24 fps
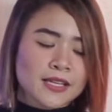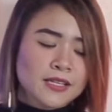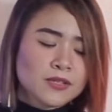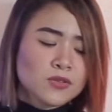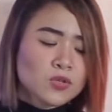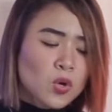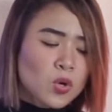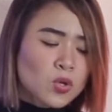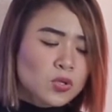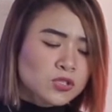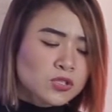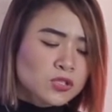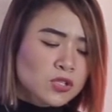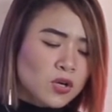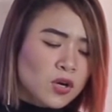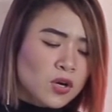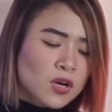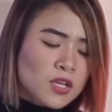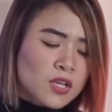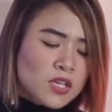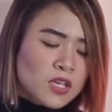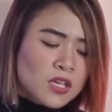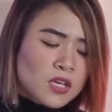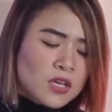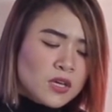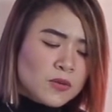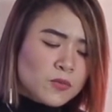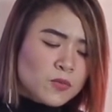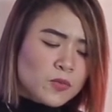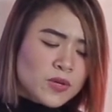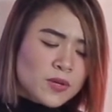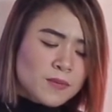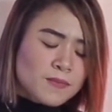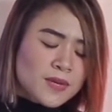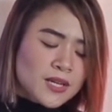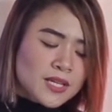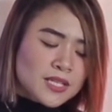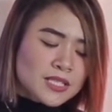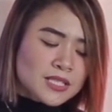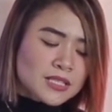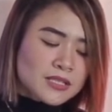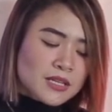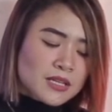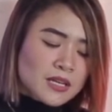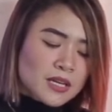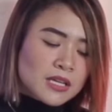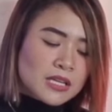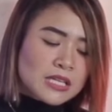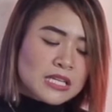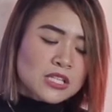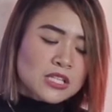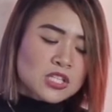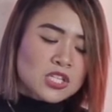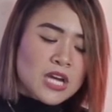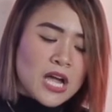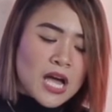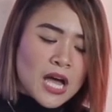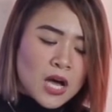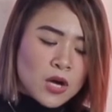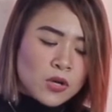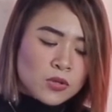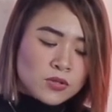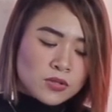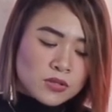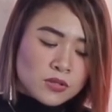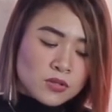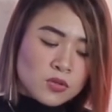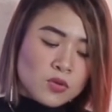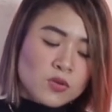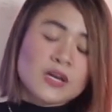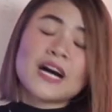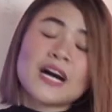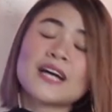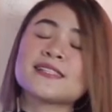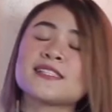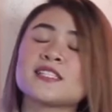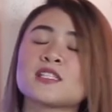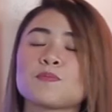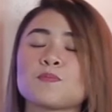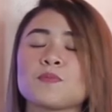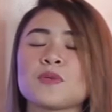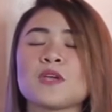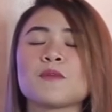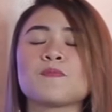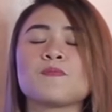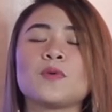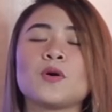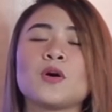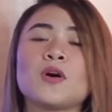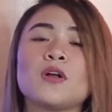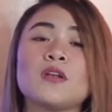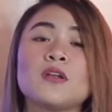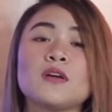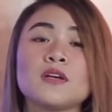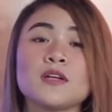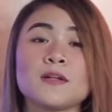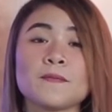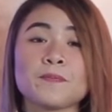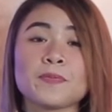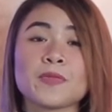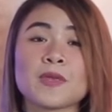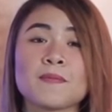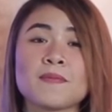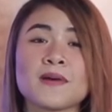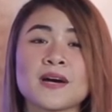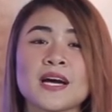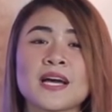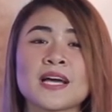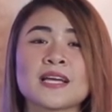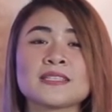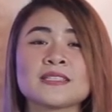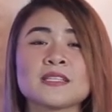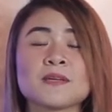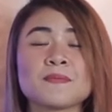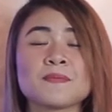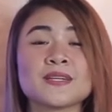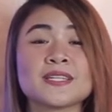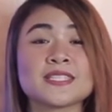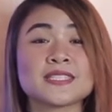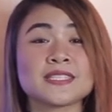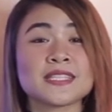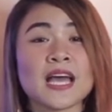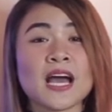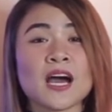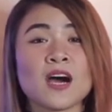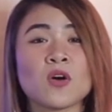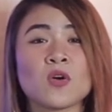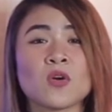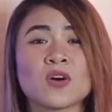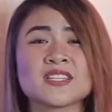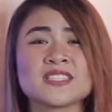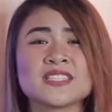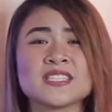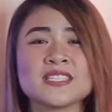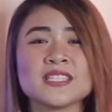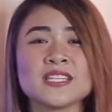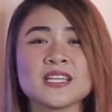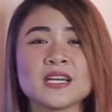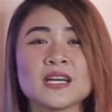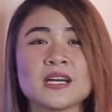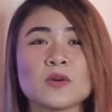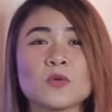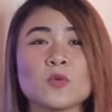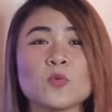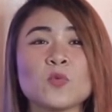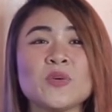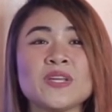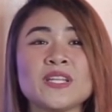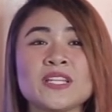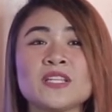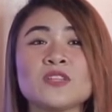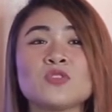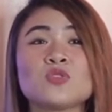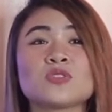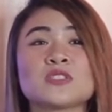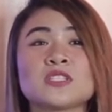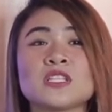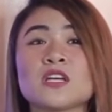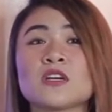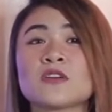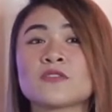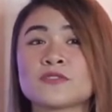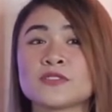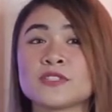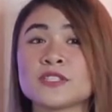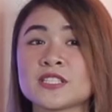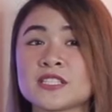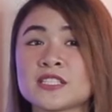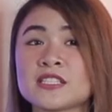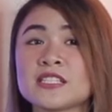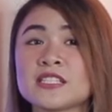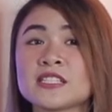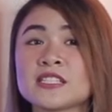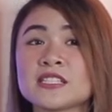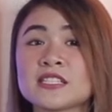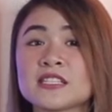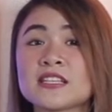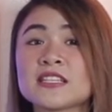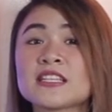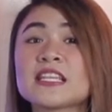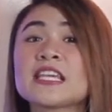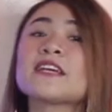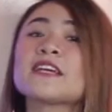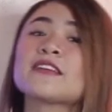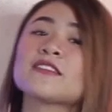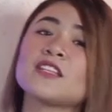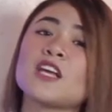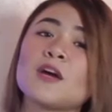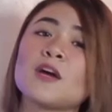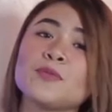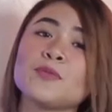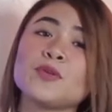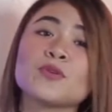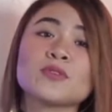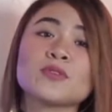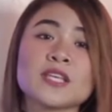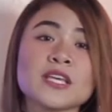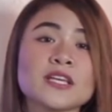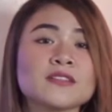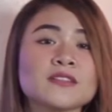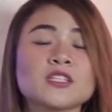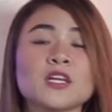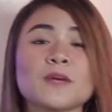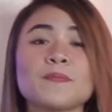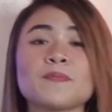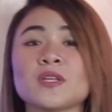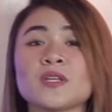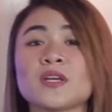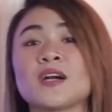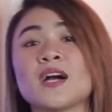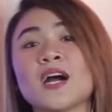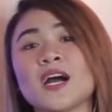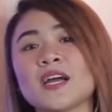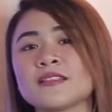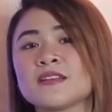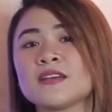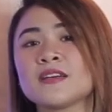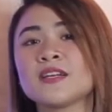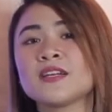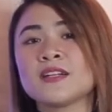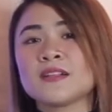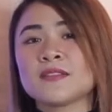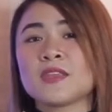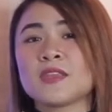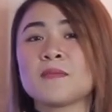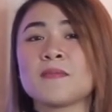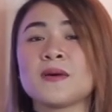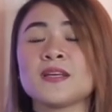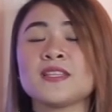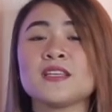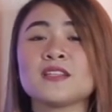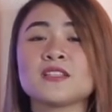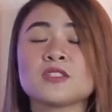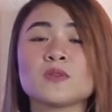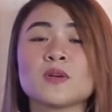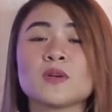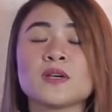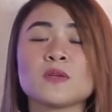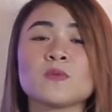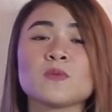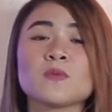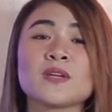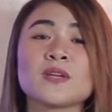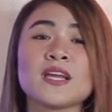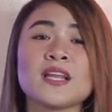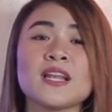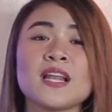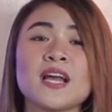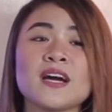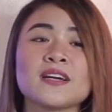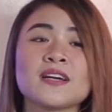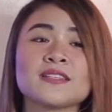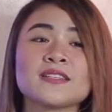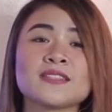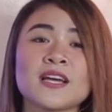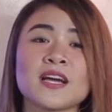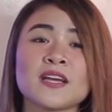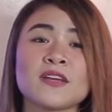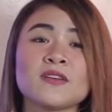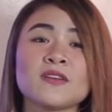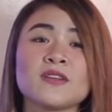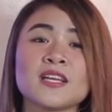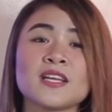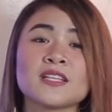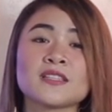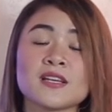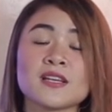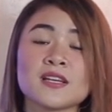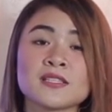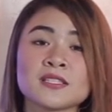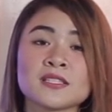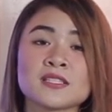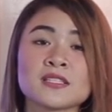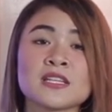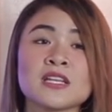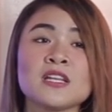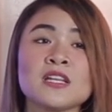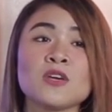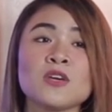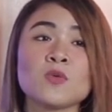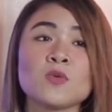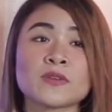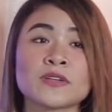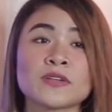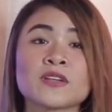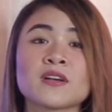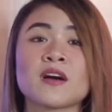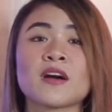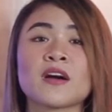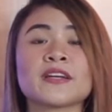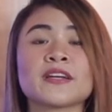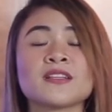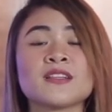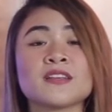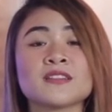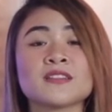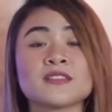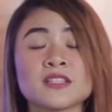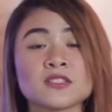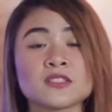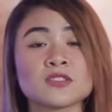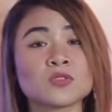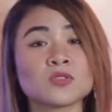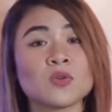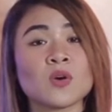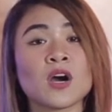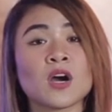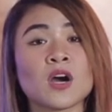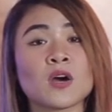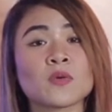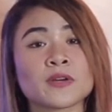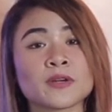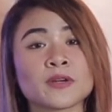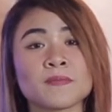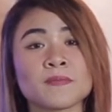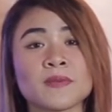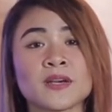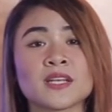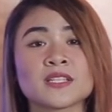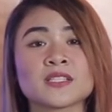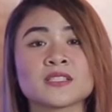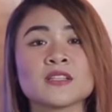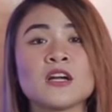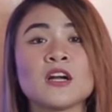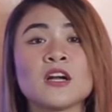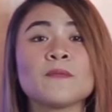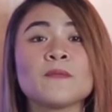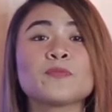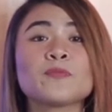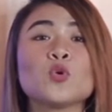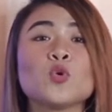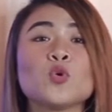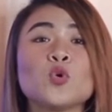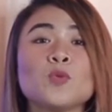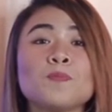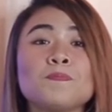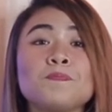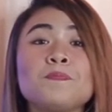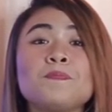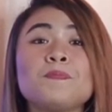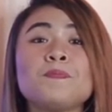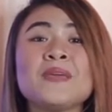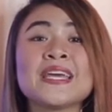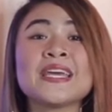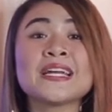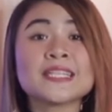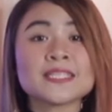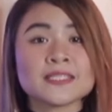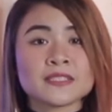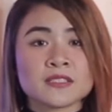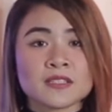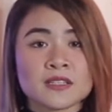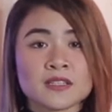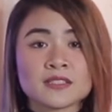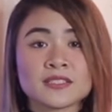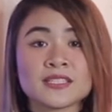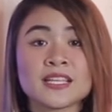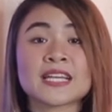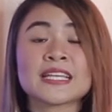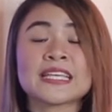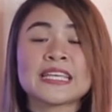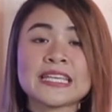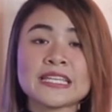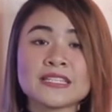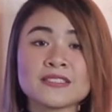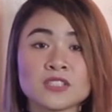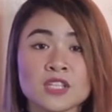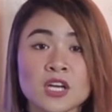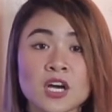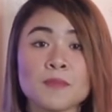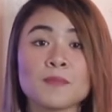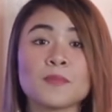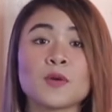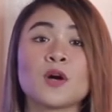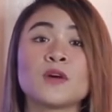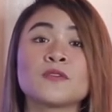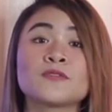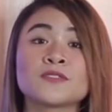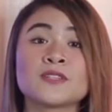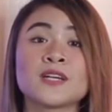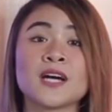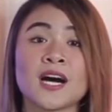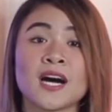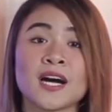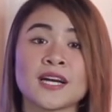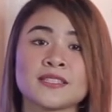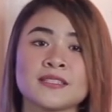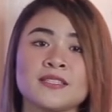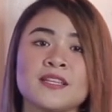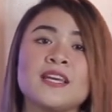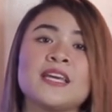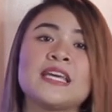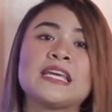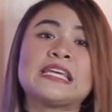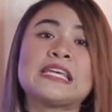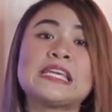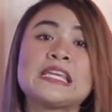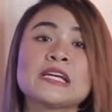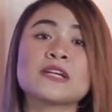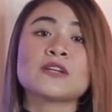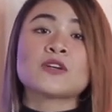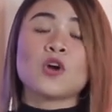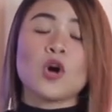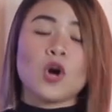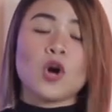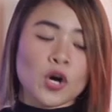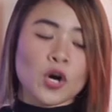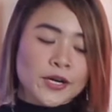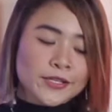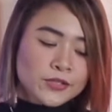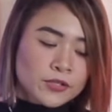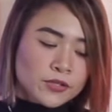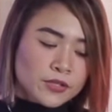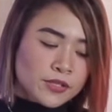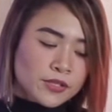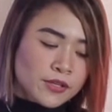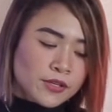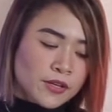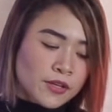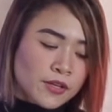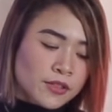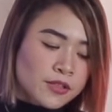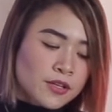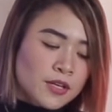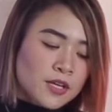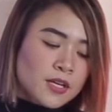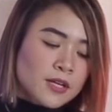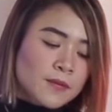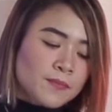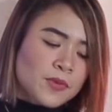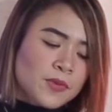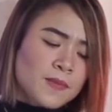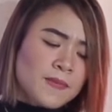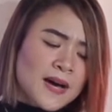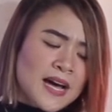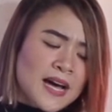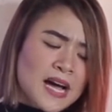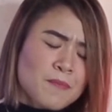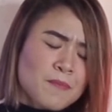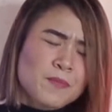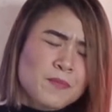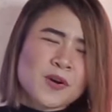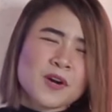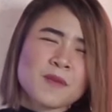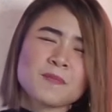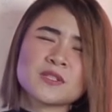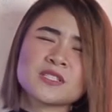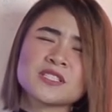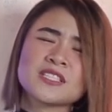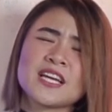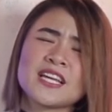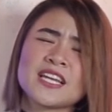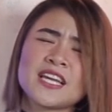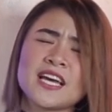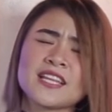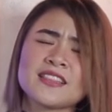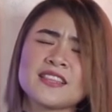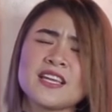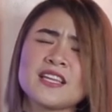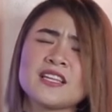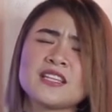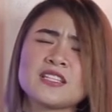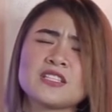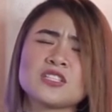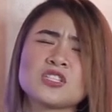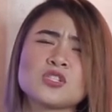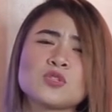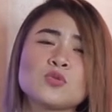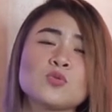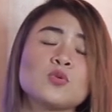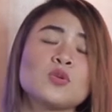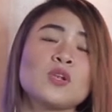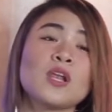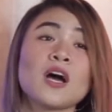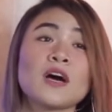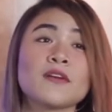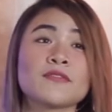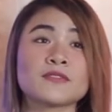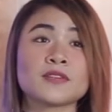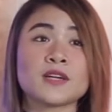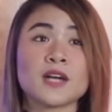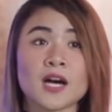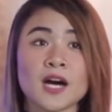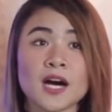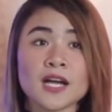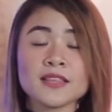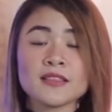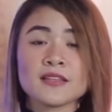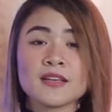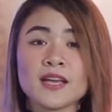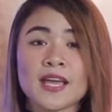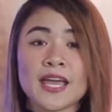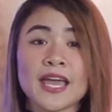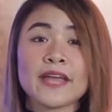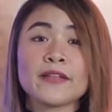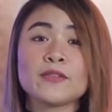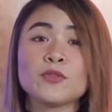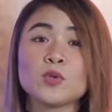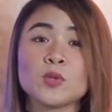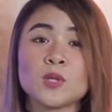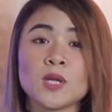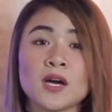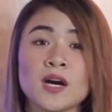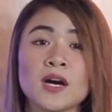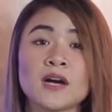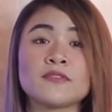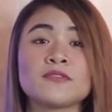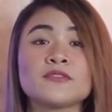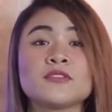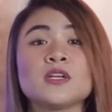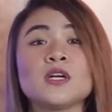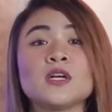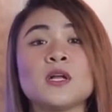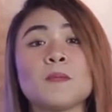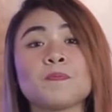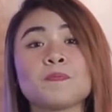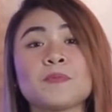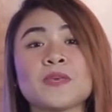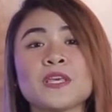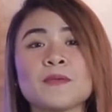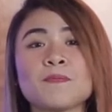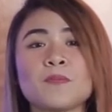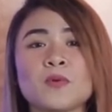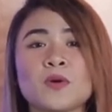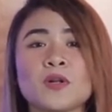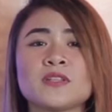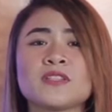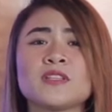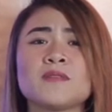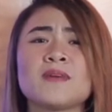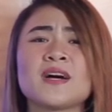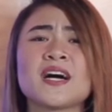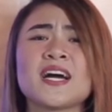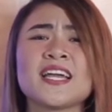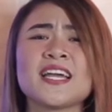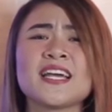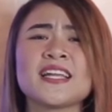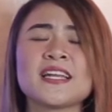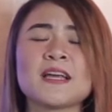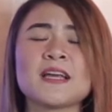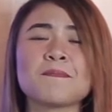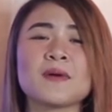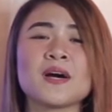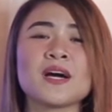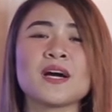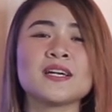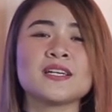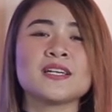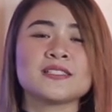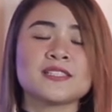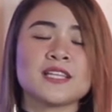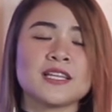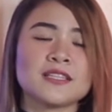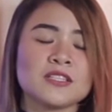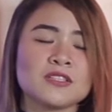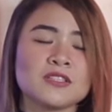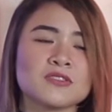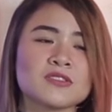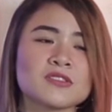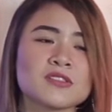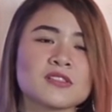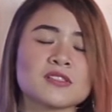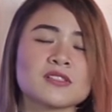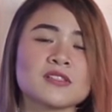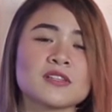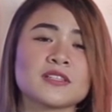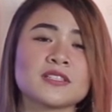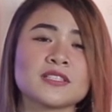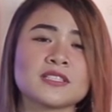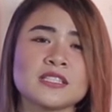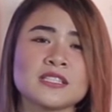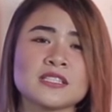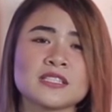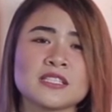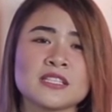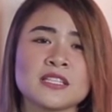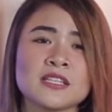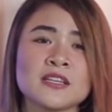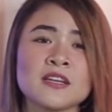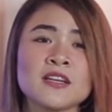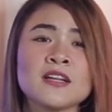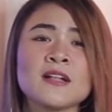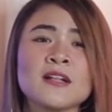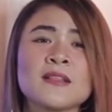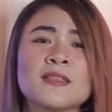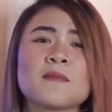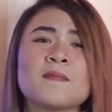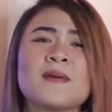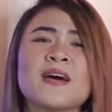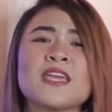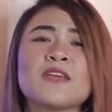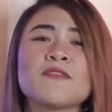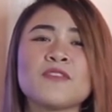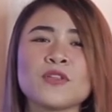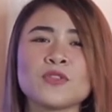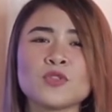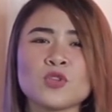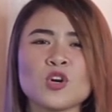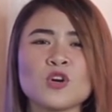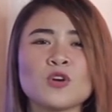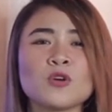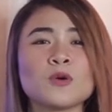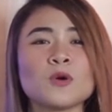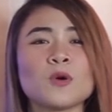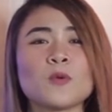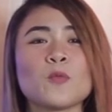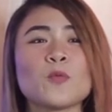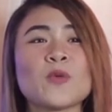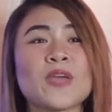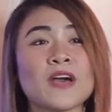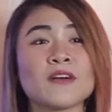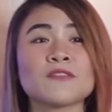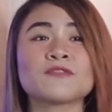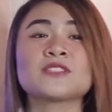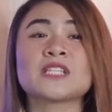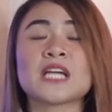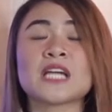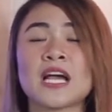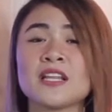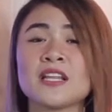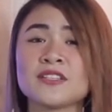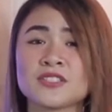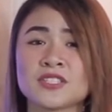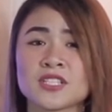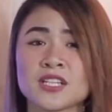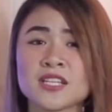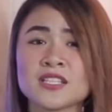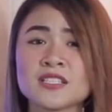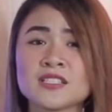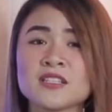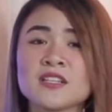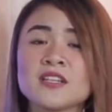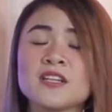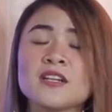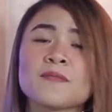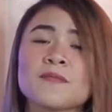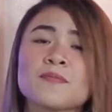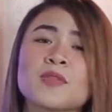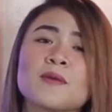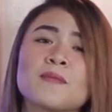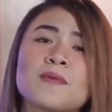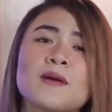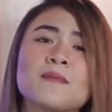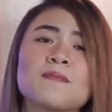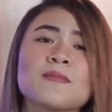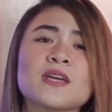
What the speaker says: And also, we must reach out to God's people. Diba? Sa mga tao. Kasi nga, we need to seek first this kingdom, yung kingdom ni God. Diba? That's why kailangan tayo, let us really work hard, let us do our best to build the kingdom of God here on earth. Diba? Ang purpose nga natin is to love God and to love people. Diba? Kaya napakaganda dito sa CRCC. Diba? Even though we have challenges, diba?